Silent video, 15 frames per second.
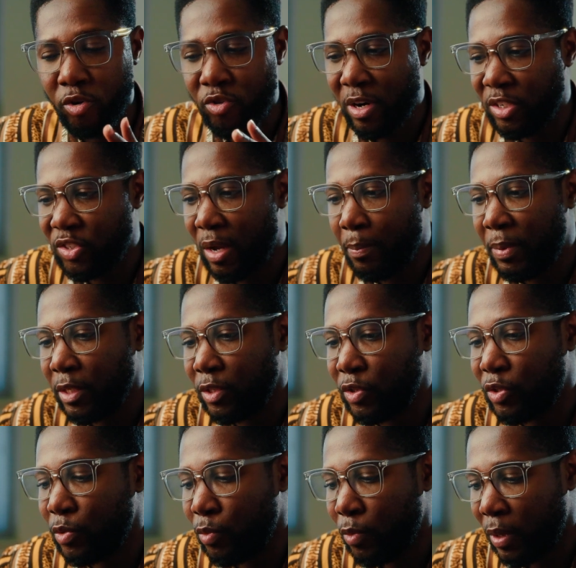Ultrashapen
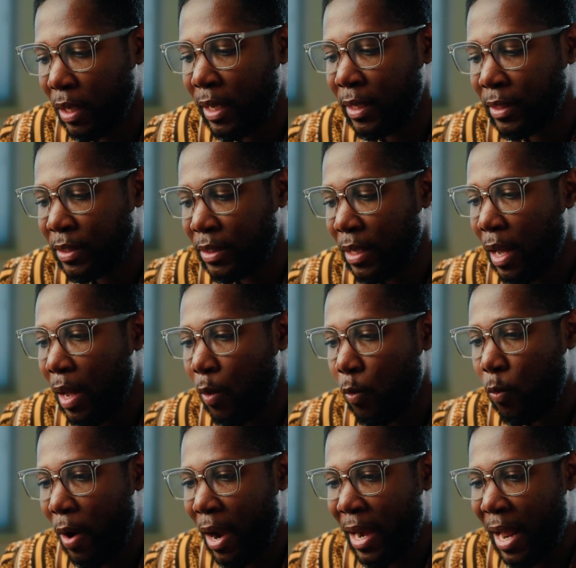tool is
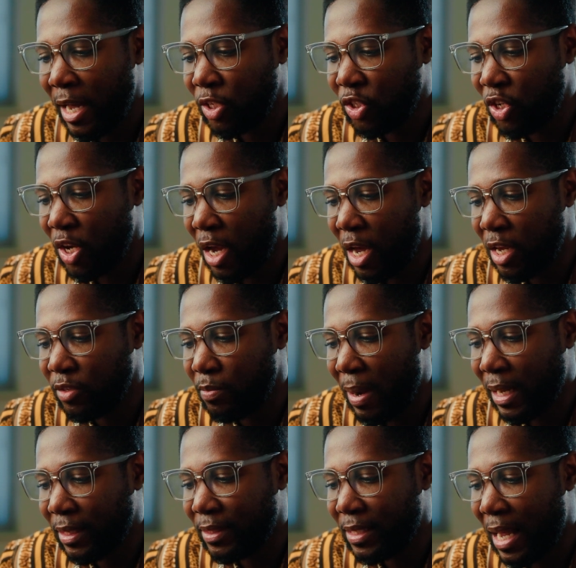when I change
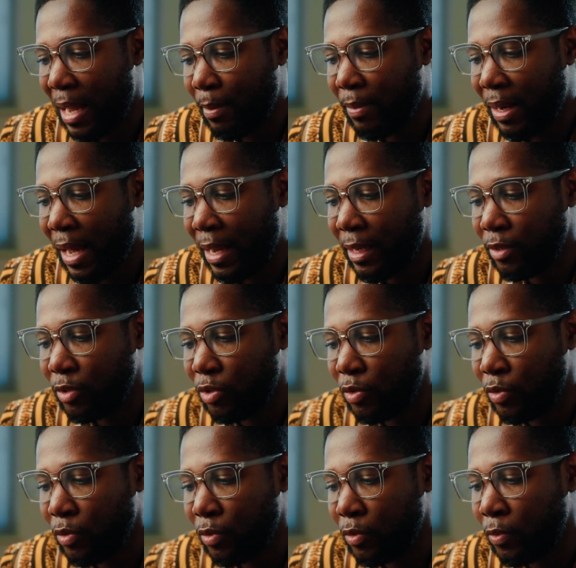my timeline
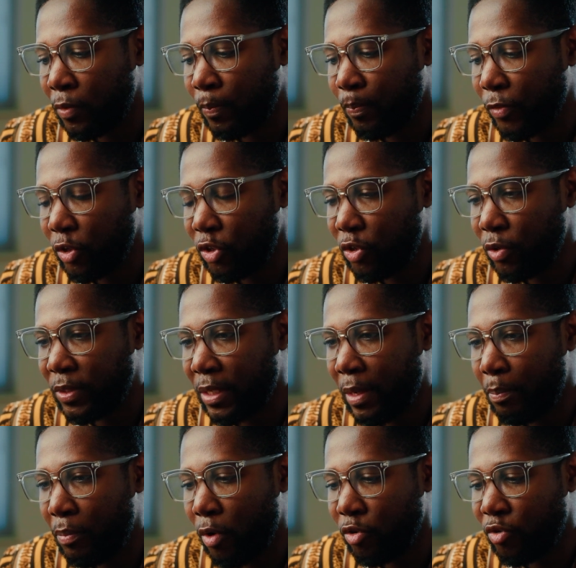to shooting
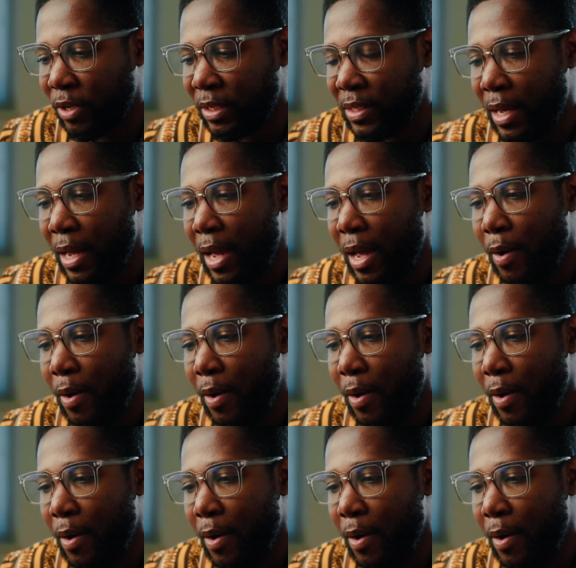a portrait.